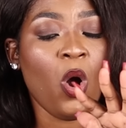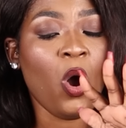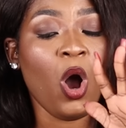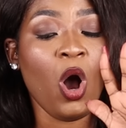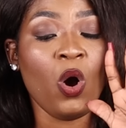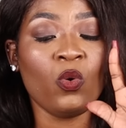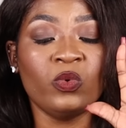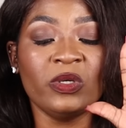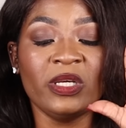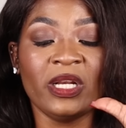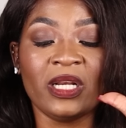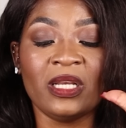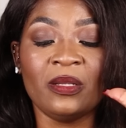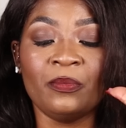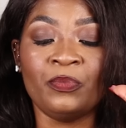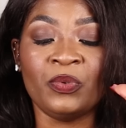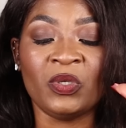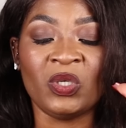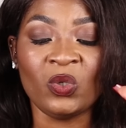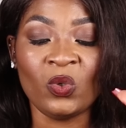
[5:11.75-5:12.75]
Oh, we
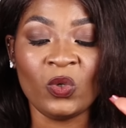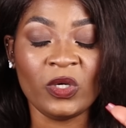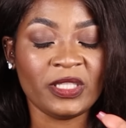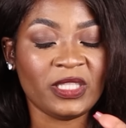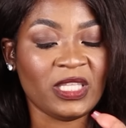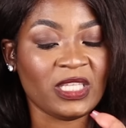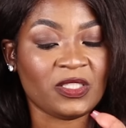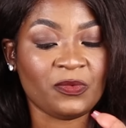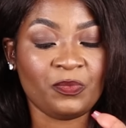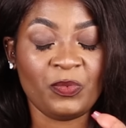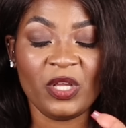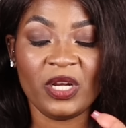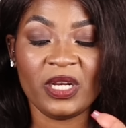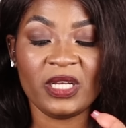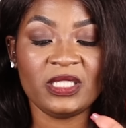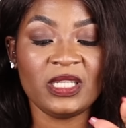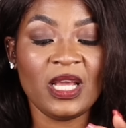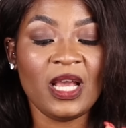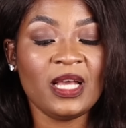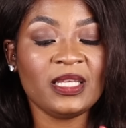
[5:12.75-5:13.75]
rebuke the
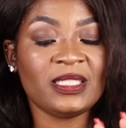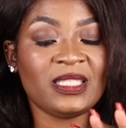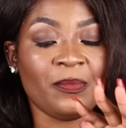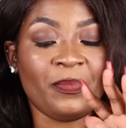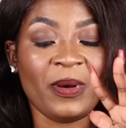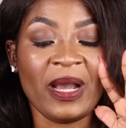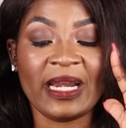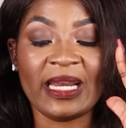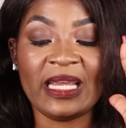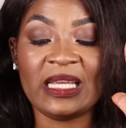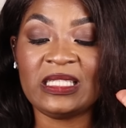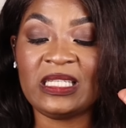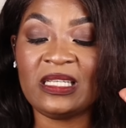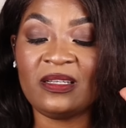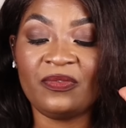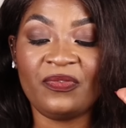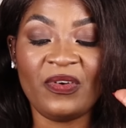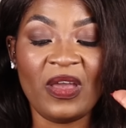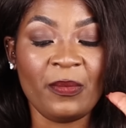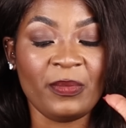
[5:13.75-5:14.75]
spirit
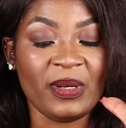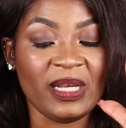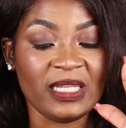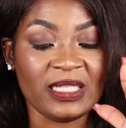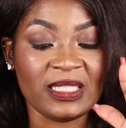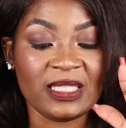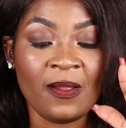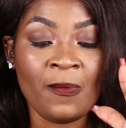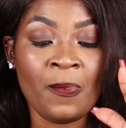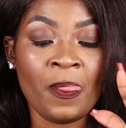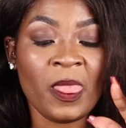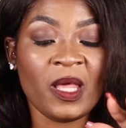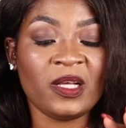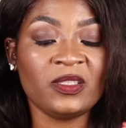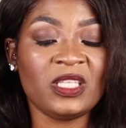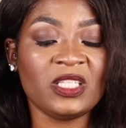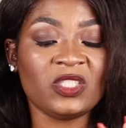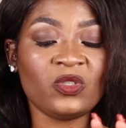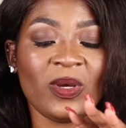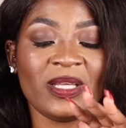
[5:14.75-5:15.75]
separating families
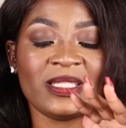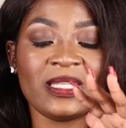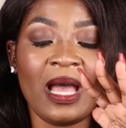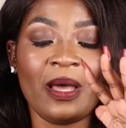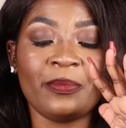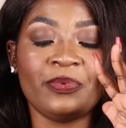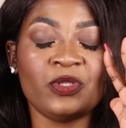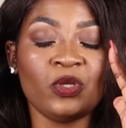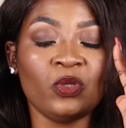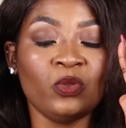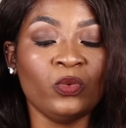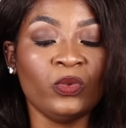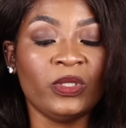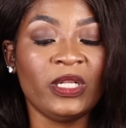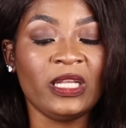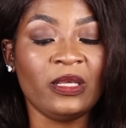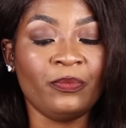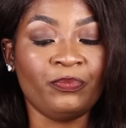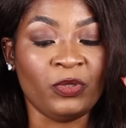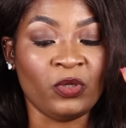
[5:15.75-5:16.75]
this was
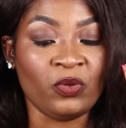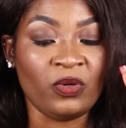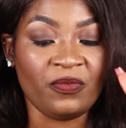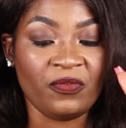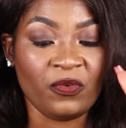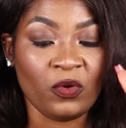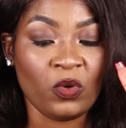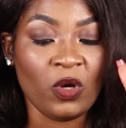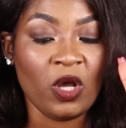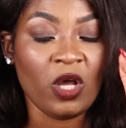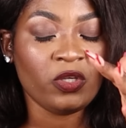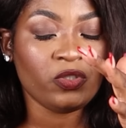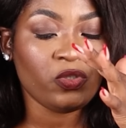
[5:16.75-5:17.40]
absolutely beautiful.